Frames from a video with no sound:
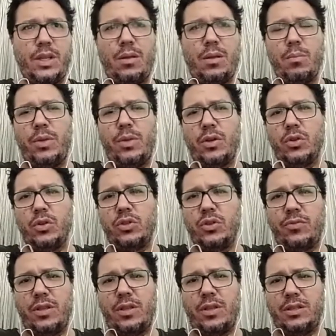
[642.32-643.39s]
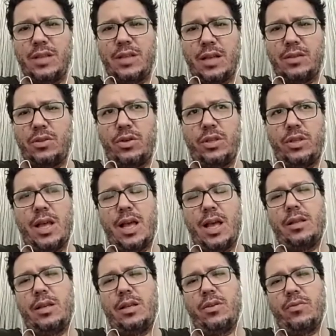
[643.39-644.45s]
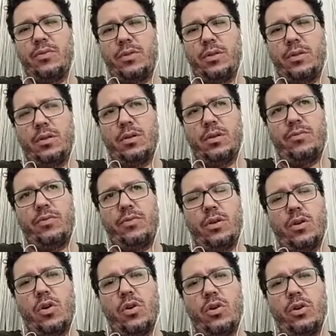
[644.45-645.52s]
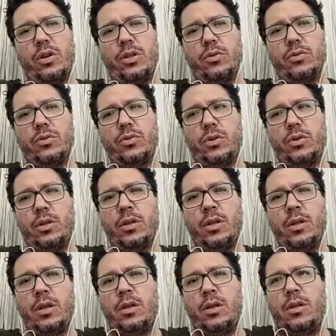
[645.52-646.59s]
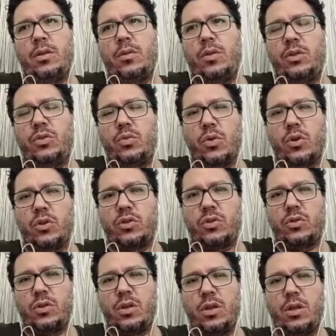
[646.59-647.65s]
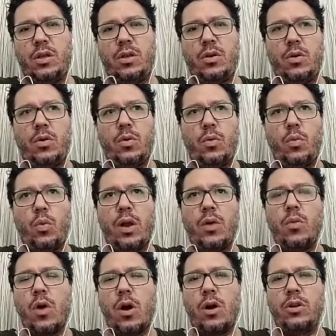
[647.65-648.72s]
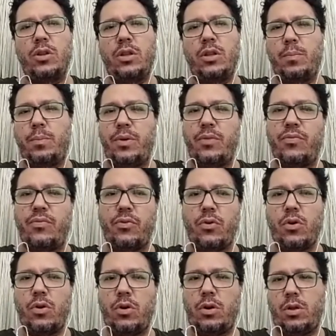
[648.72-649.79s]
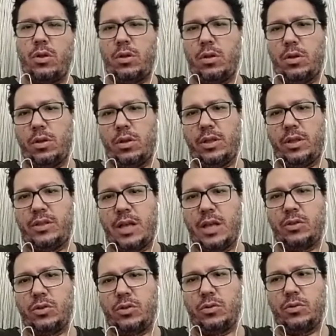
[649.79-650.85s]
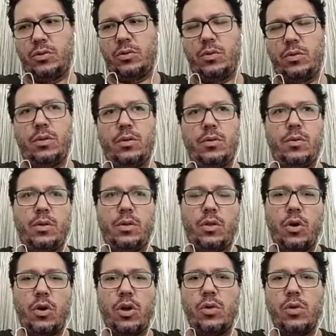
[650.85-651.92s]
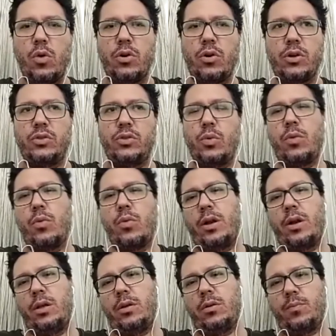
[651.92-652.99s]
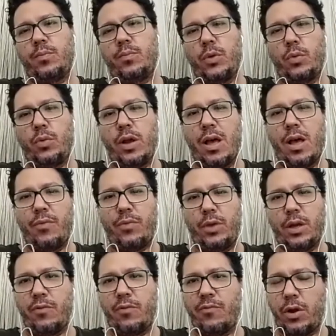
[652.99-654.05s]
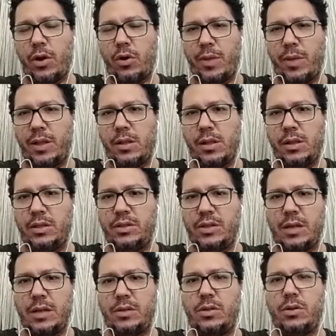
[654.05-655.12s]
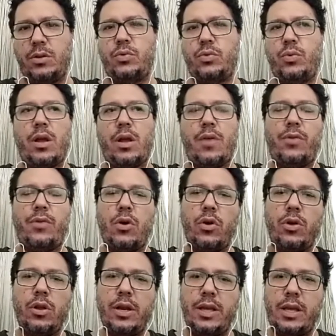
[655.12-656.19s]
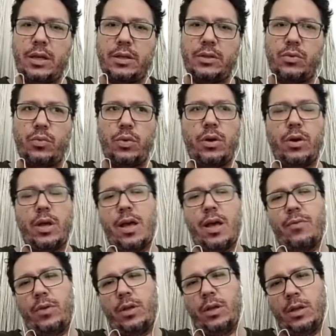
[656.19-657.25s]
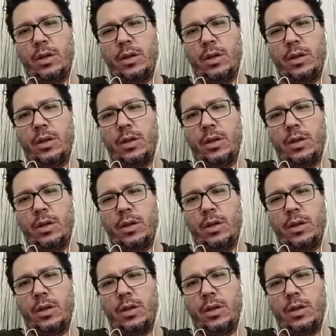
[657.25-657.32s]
because of the disaster in the handling of the oil industry. This was well warned before the sanctions. The oil workers were warning, we're having environmental disasters, we're having oil leaks, we're having